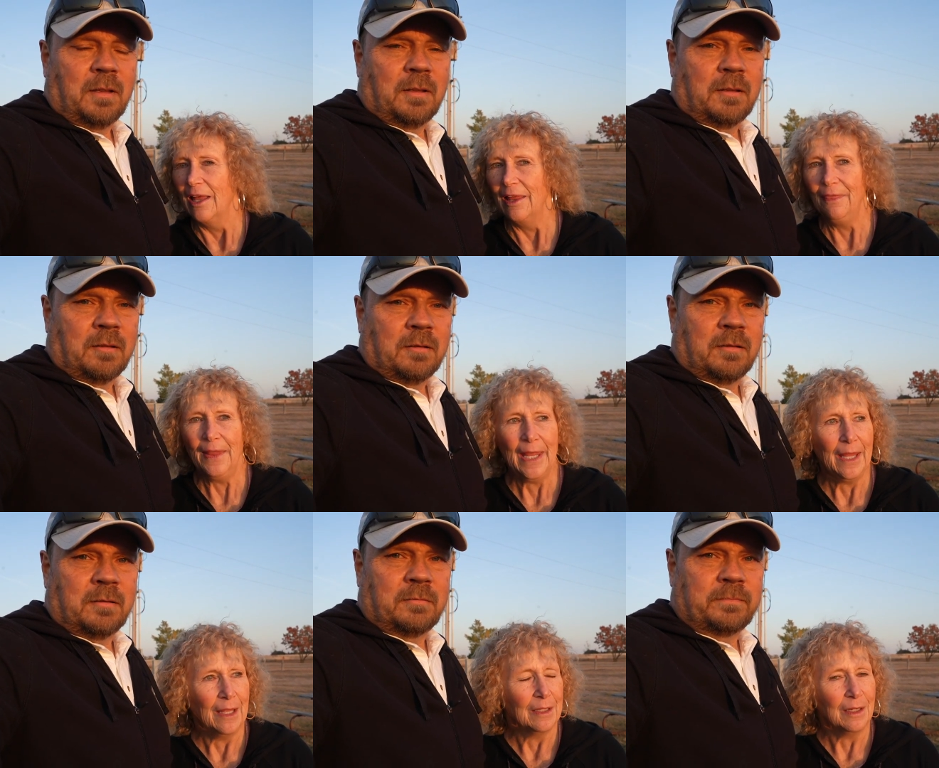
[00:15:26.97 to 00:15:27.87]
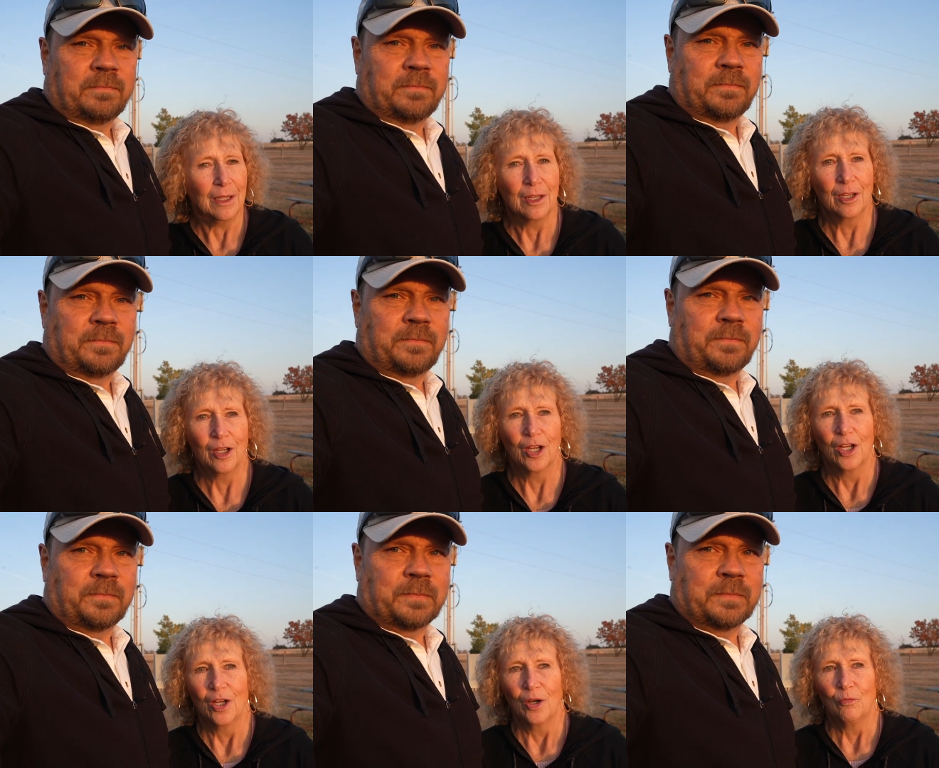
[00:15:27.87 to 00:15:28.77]
Speaker 1: And then
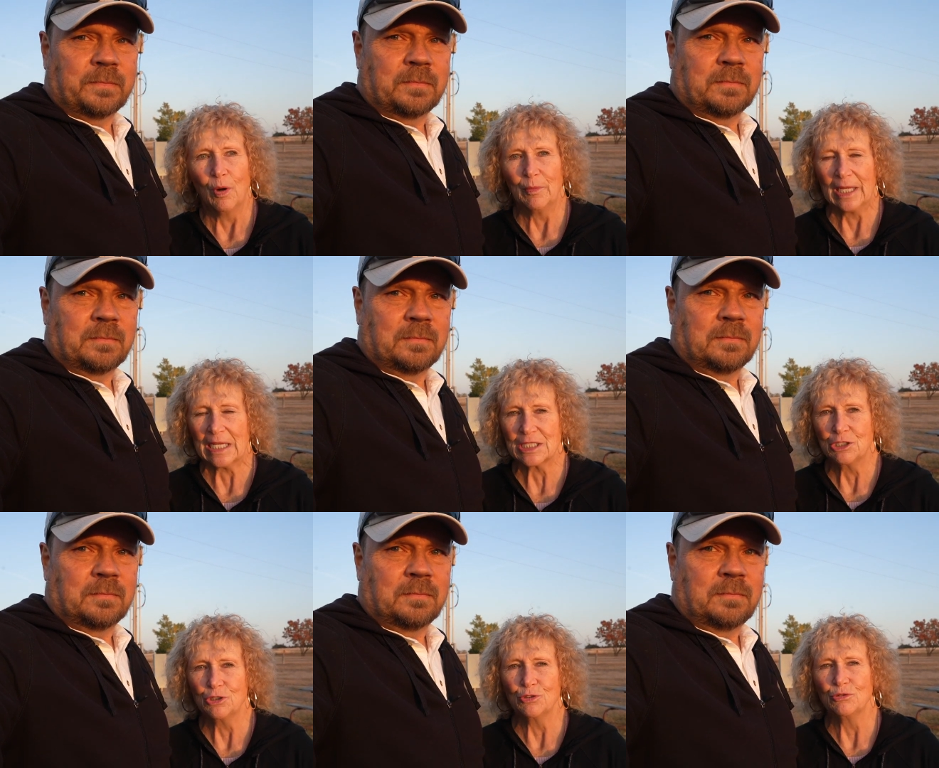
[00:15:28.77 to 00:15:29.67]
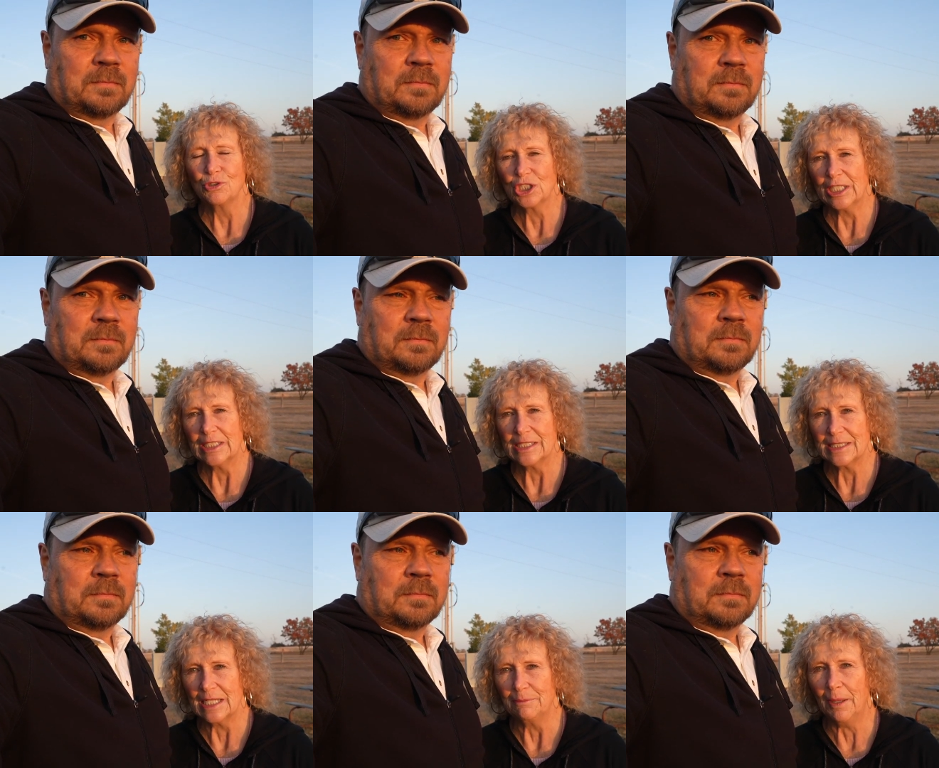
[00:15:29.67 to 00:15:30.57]
when we got to Cheney
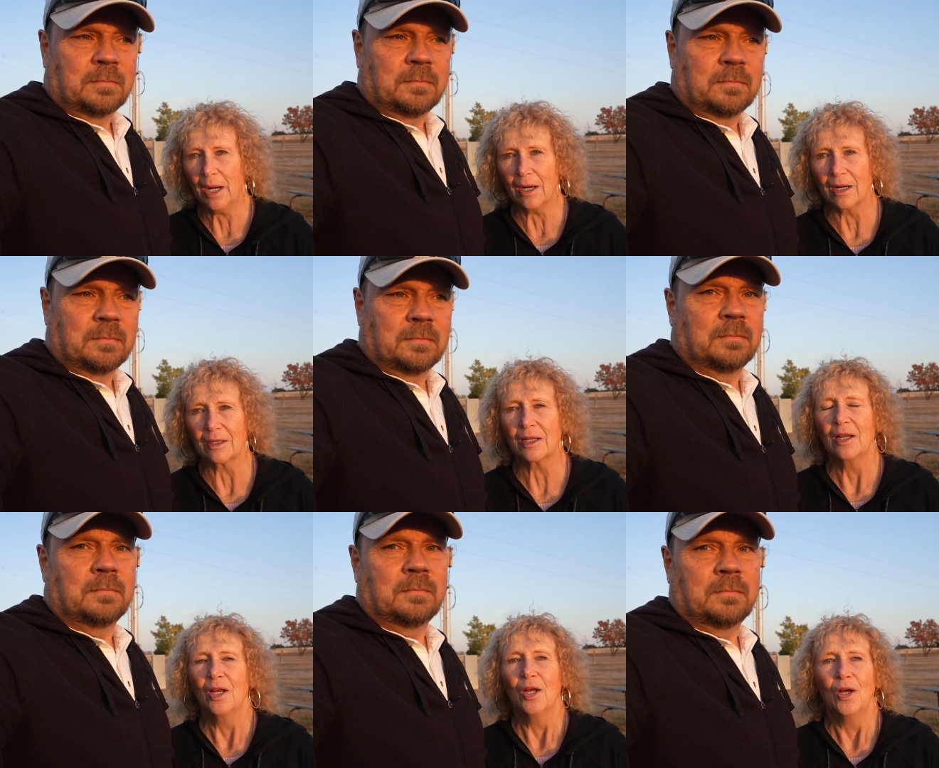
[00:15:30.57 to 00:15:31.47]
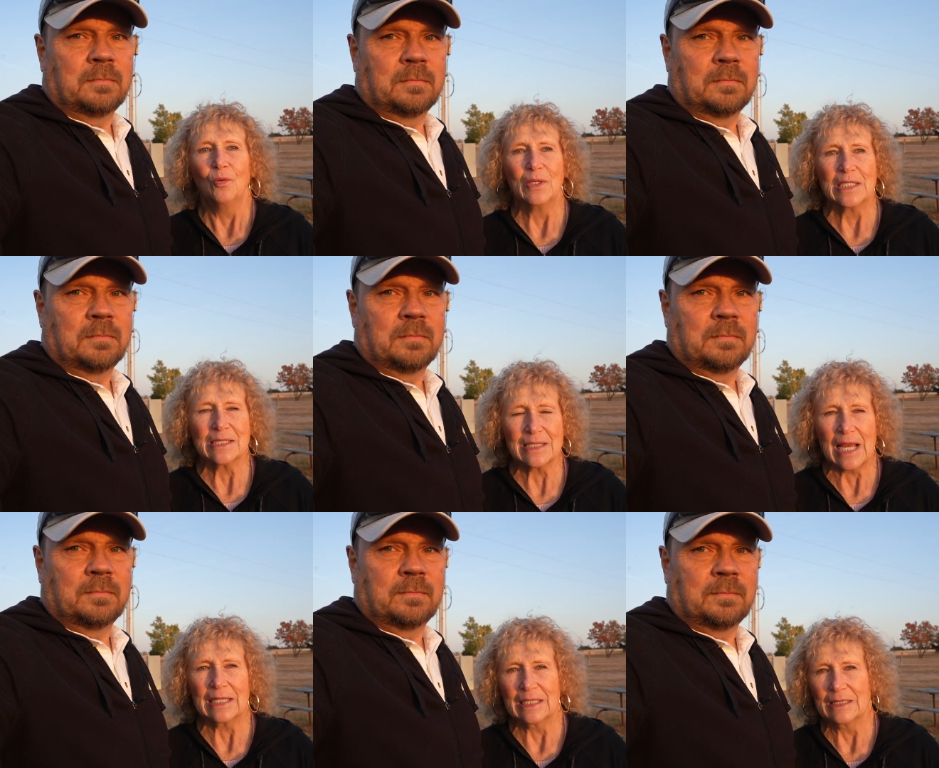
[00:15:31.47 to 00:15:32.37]
State Park, we
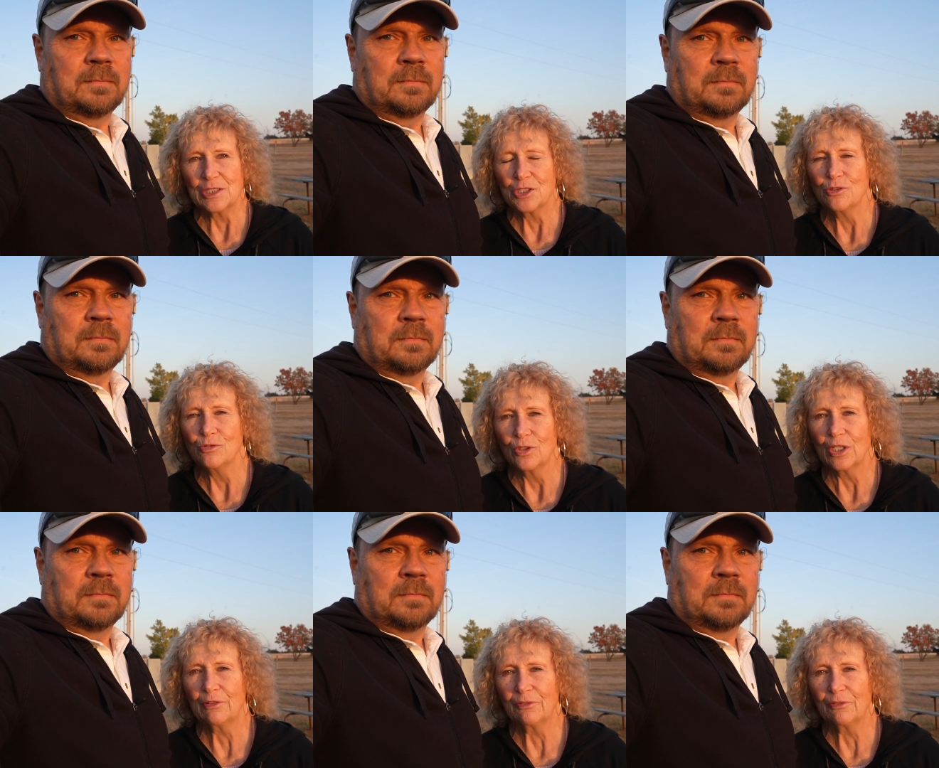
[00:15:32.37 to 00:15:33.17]
decided to look